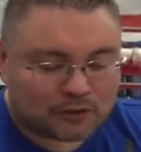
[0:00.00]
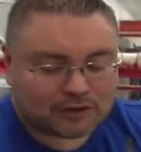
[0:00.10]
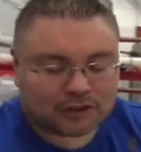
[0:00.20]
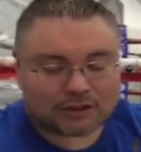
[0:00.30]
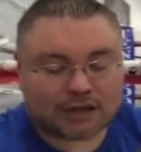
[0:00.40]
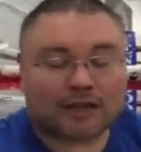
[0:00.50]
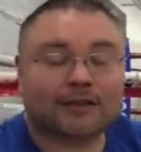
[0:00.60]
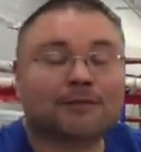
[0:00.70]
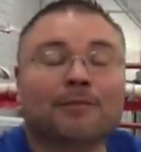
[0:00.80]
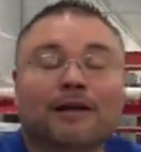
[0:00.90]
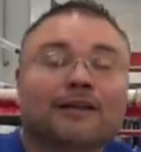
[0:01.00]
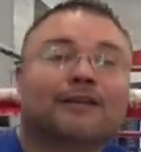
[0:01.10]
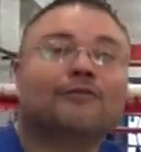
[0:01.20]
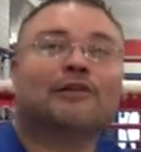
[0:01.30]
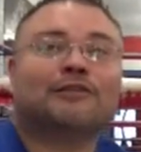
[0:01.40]
you start talking about
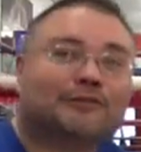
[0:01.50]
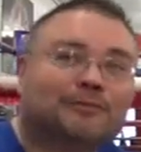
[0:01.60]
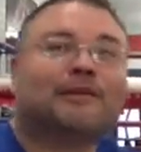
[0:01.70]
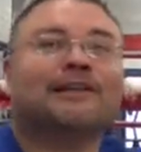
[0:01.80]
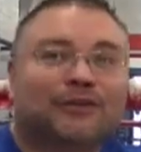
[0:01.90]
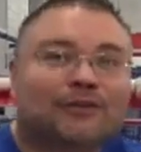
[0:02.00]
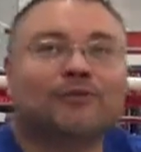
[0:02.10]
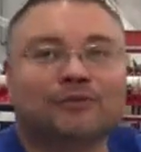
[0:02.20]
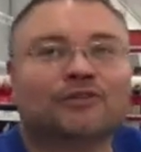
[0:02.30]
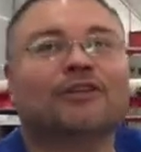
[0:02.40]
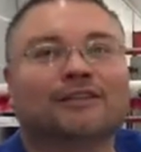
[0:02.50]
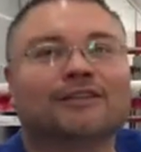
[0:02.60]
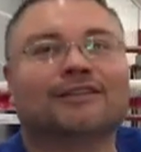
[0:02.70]
it in retrospect, you, you start to.